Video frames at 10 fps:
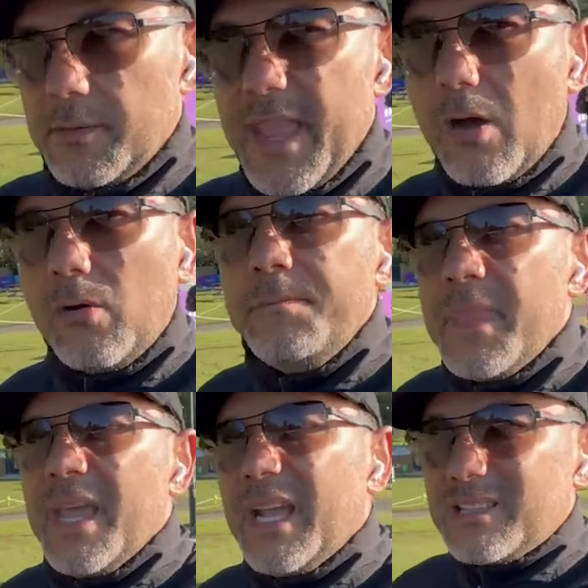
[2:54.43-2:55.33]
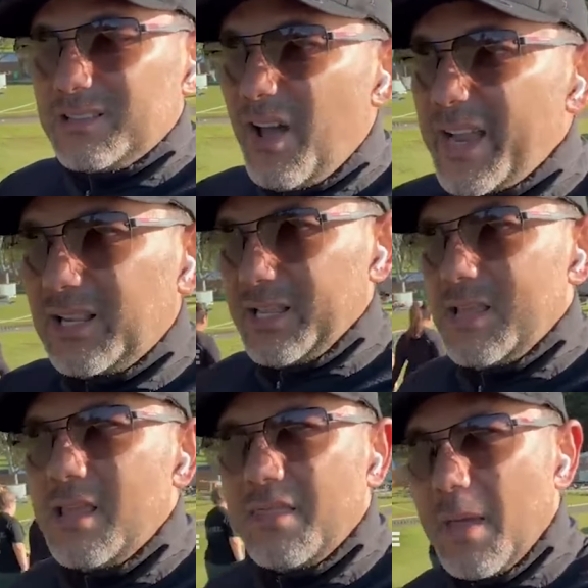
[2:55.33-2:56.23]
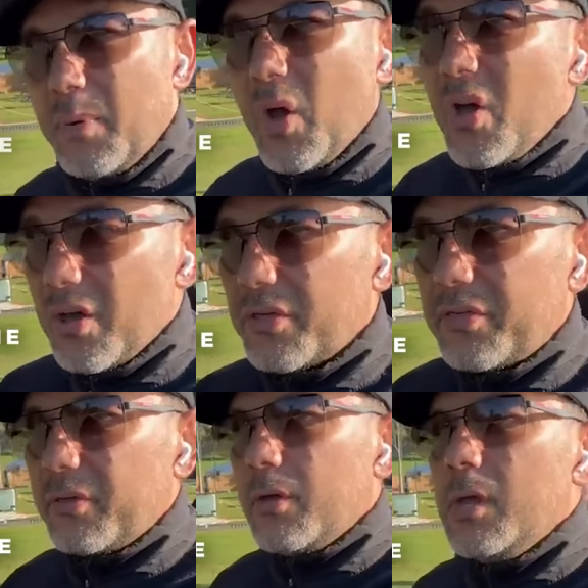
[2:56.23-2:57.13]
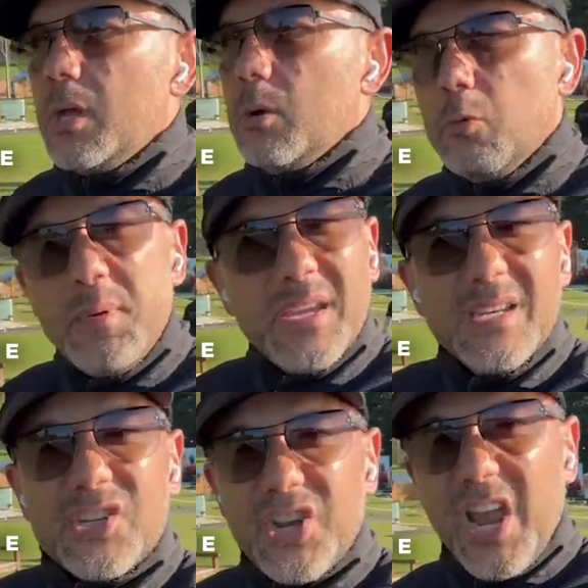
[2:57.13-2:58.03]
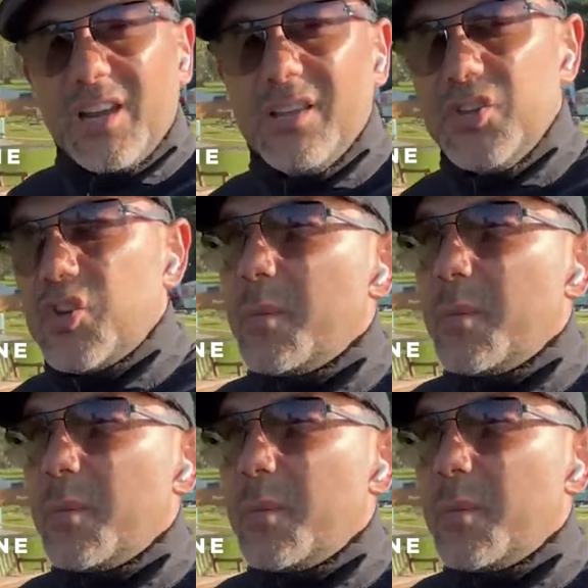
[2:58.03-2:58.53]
Now, it's likely that Perth will begin to challenge